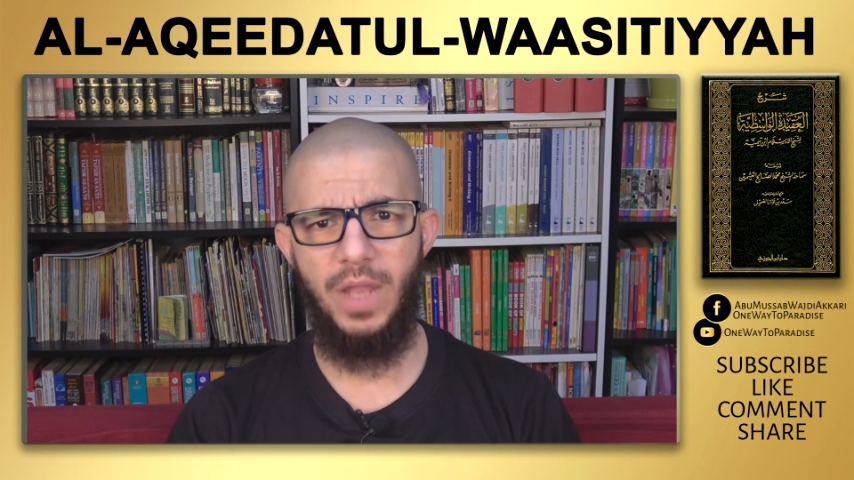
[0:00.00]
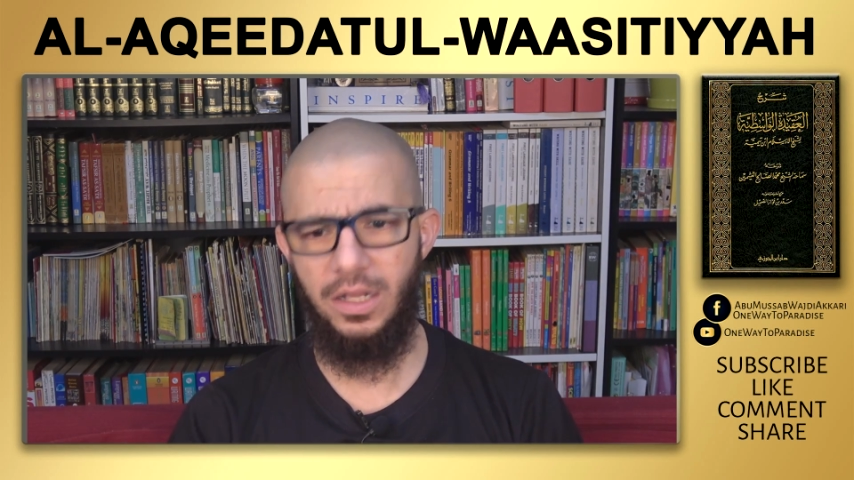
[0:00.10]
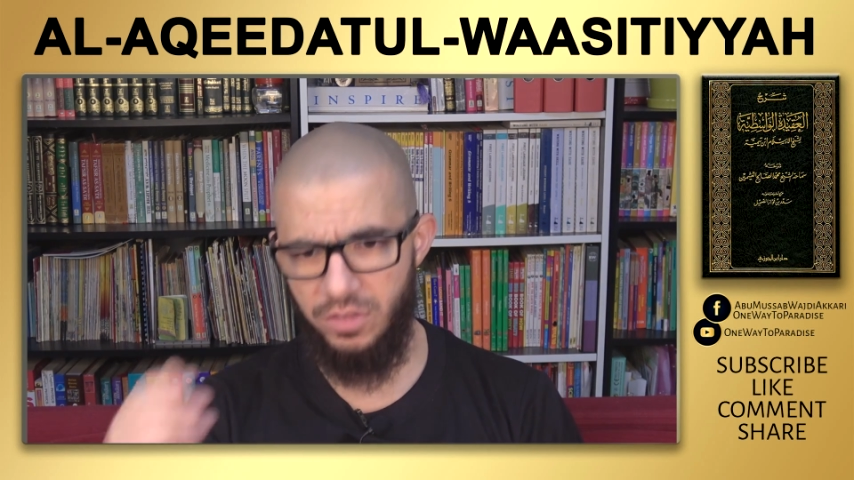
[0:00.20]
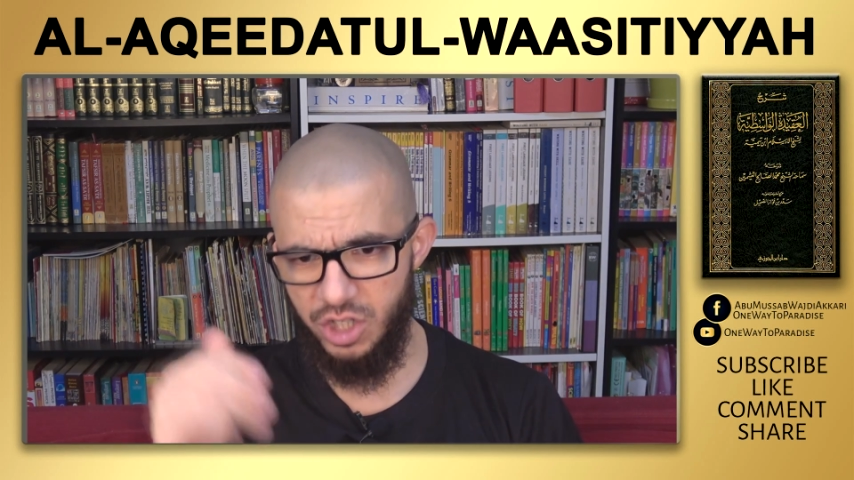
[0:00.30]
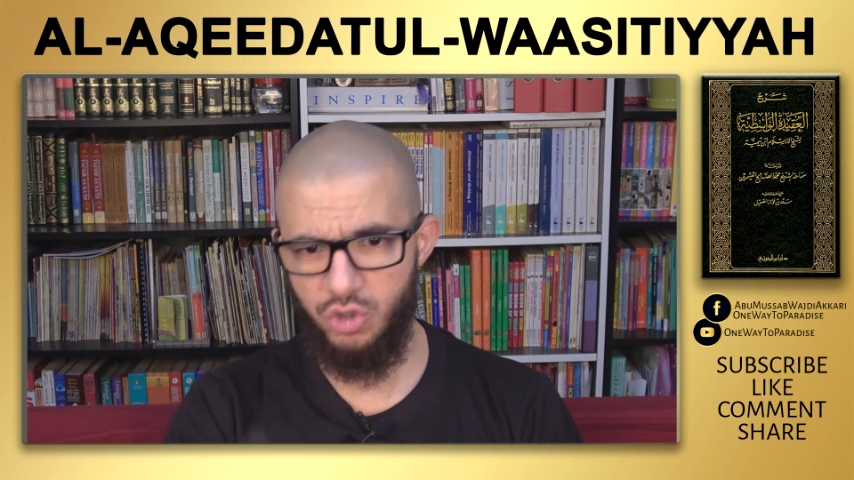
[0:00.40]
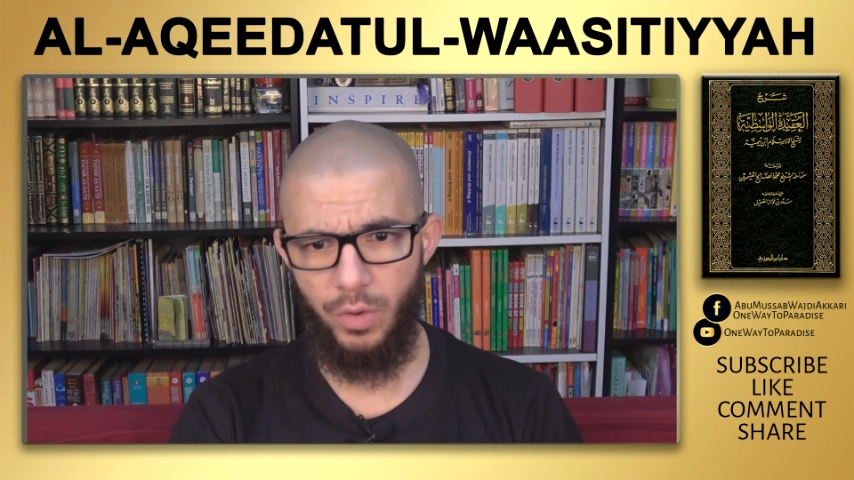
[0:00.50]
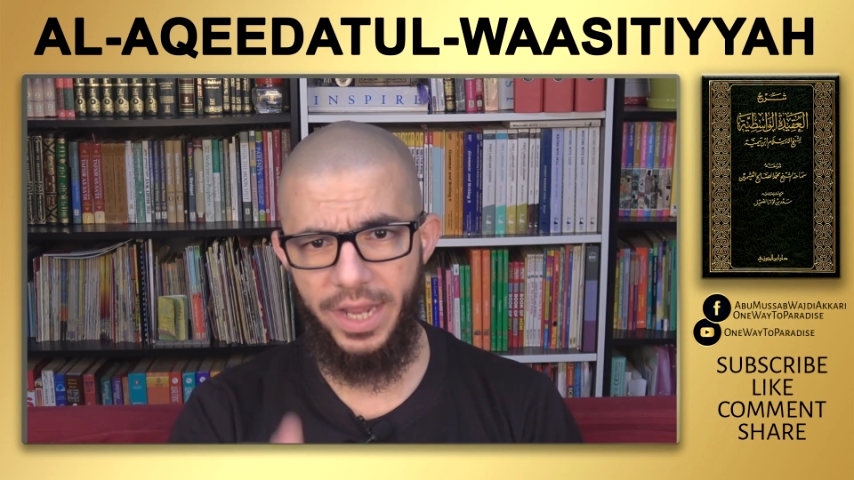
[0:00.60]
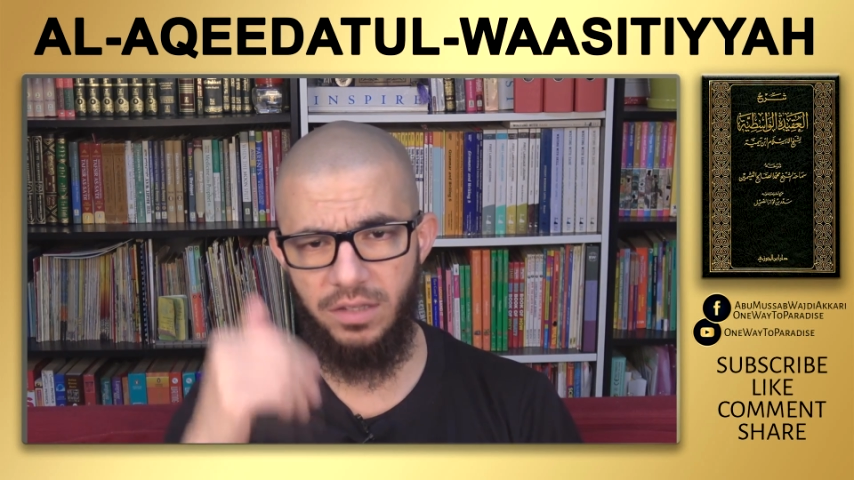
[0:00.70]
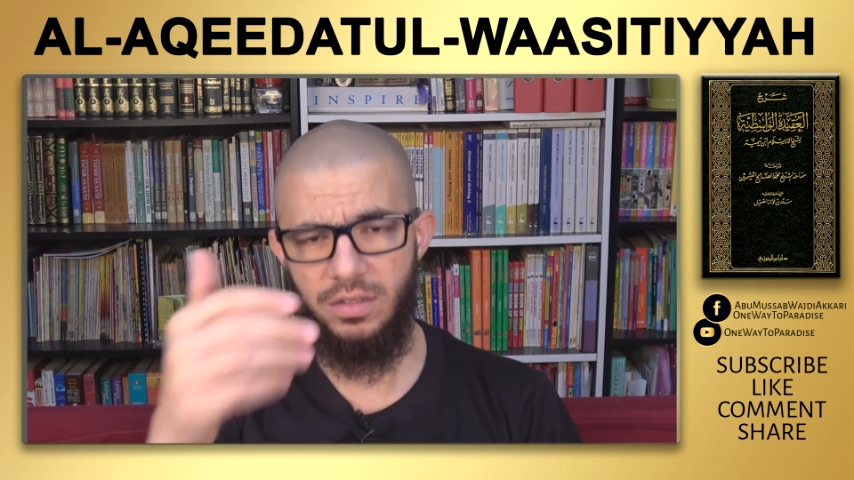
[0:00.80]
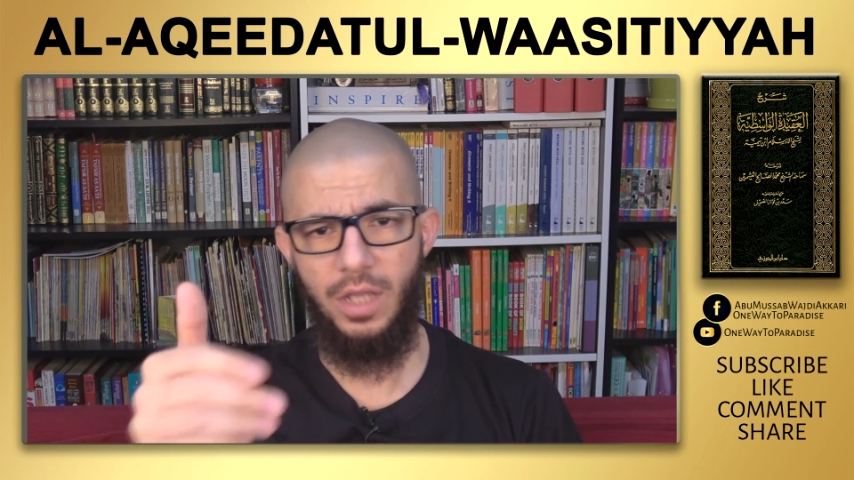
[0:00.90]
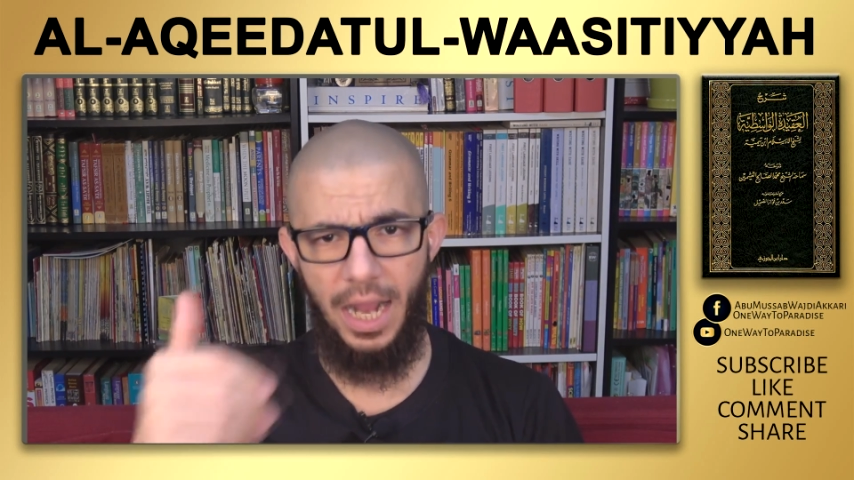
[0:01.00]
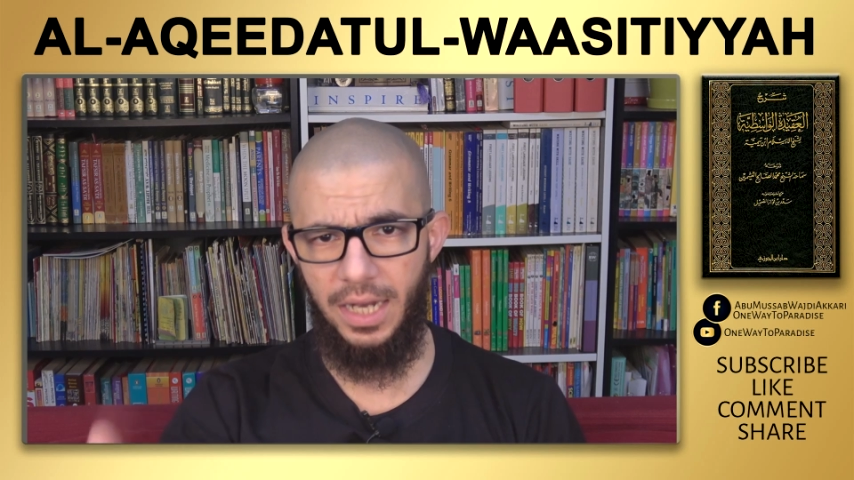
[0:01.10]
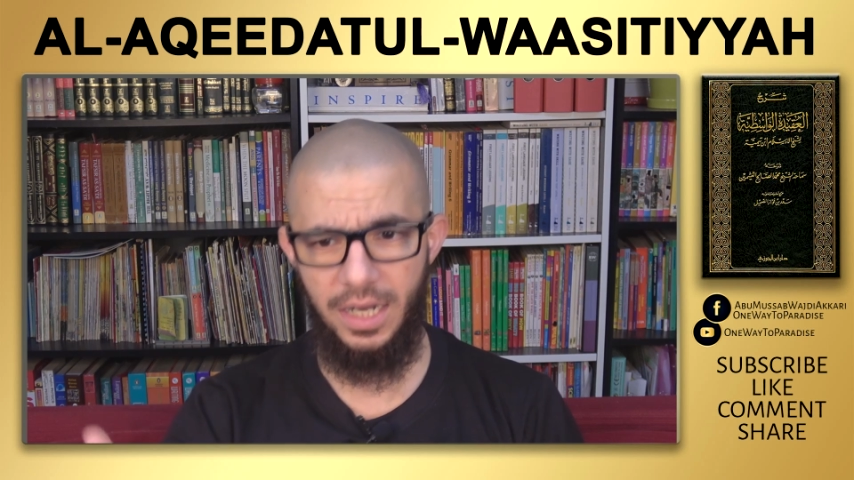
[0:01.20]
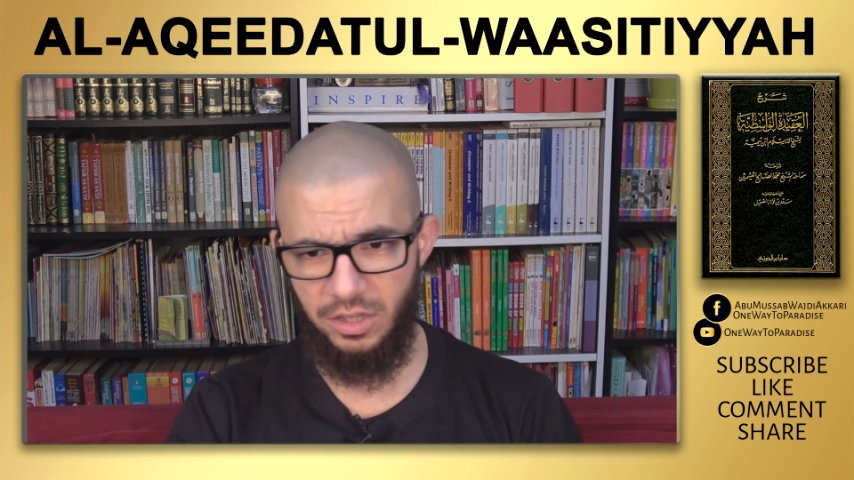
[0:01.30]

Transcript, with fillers: At this rate and